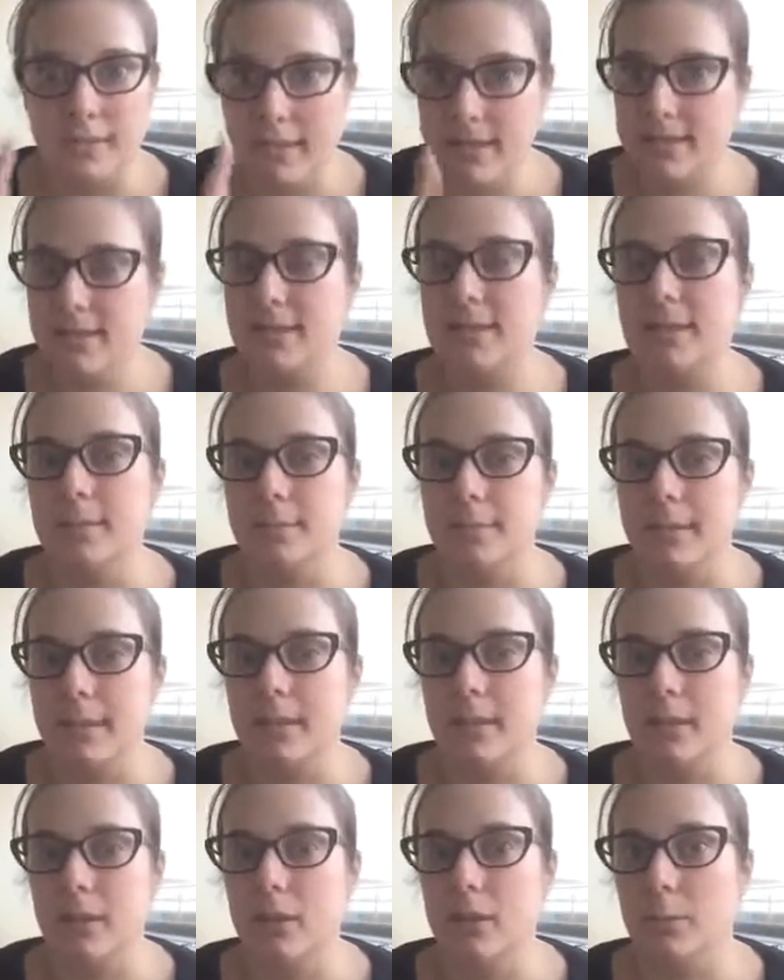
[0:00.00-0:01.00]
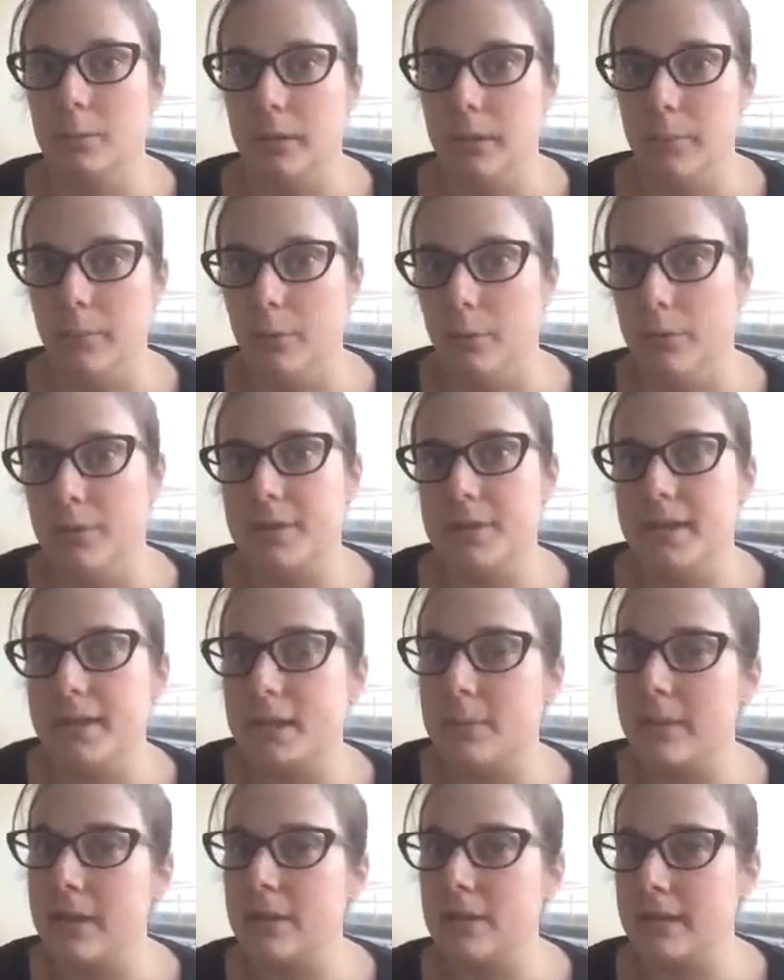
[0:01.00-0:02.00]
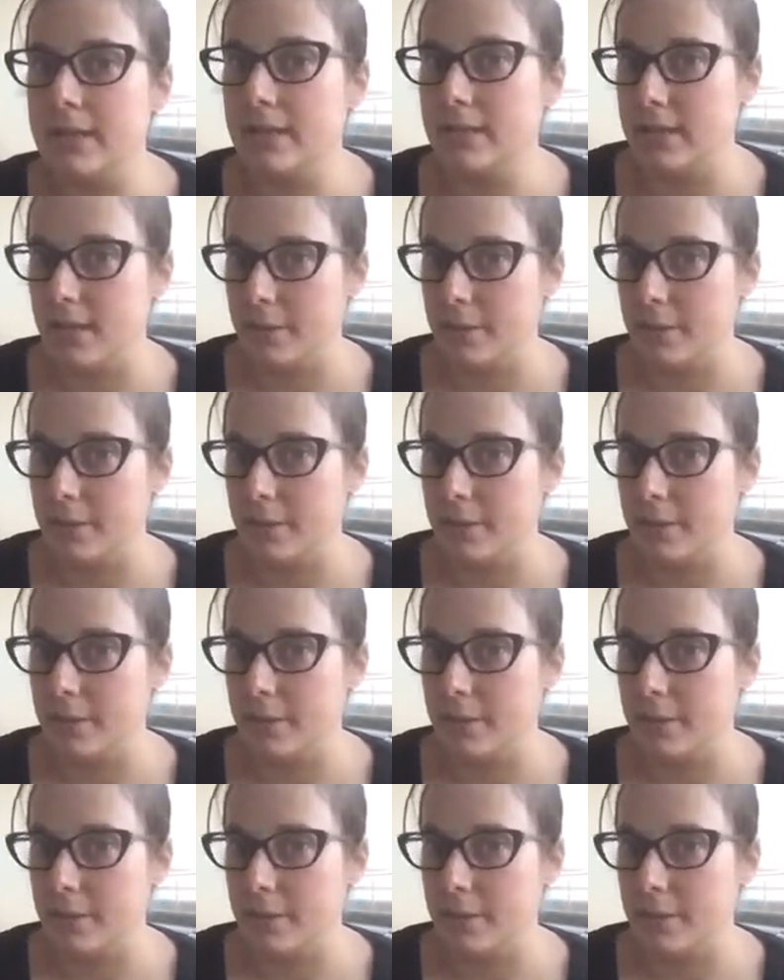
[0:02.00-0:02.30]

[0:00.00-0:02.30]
This is something that could be important, especially in